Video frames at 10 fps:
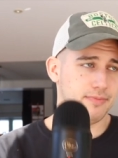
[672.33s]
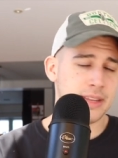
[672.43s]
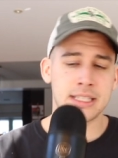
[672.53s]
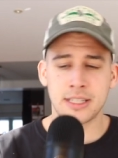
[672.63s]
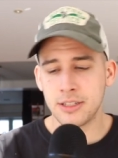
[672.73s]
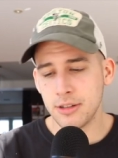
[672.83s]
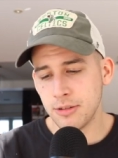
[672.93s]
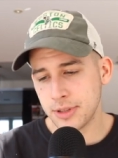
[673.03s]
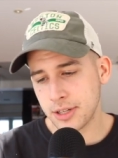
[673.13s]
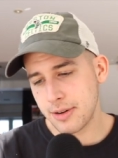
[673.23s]
it's the
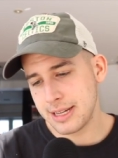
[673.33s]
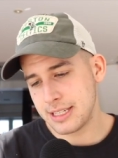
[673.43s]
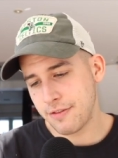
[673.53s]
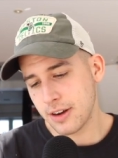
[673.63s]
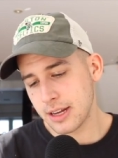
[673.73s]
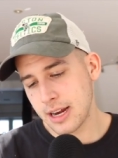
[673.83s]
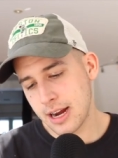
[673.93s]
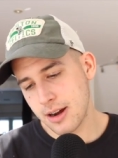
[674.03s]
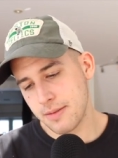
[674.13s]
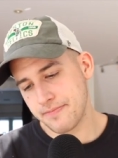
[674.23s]
dude with the greasy fucking
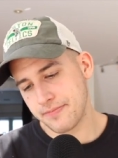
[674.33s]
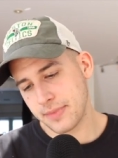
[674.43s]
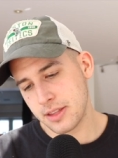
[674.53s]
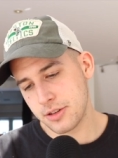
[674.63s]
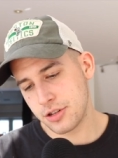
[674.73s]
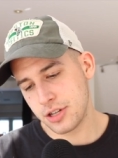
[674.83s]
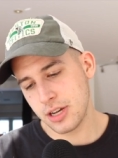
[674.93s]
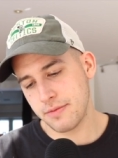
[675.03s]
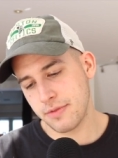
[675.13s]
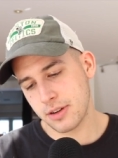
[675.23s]
hair and the
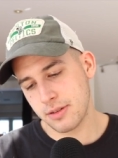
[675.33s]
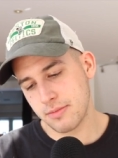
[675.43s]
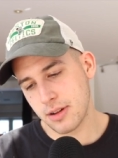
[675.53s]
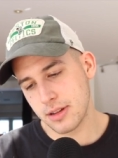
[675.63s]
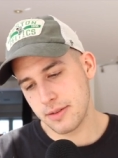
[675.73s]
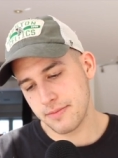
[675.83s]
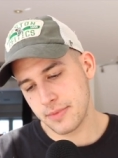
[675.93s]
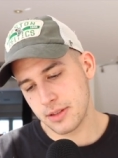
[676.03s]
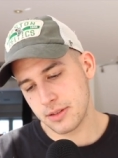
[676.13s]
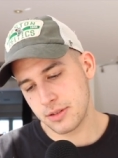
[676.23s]
shit fucking mullet
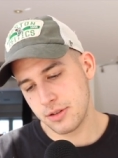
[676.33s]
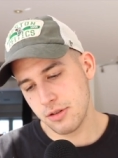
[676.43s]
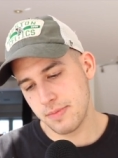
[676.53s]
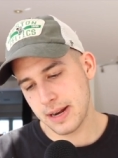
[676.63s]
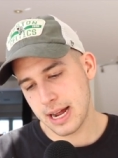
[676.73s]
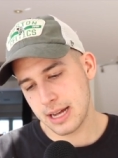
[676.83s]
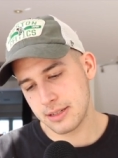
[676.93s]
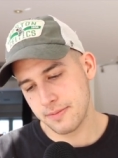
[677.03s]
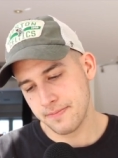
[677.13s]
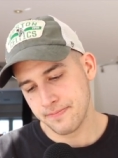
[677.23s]
and the stupid ass.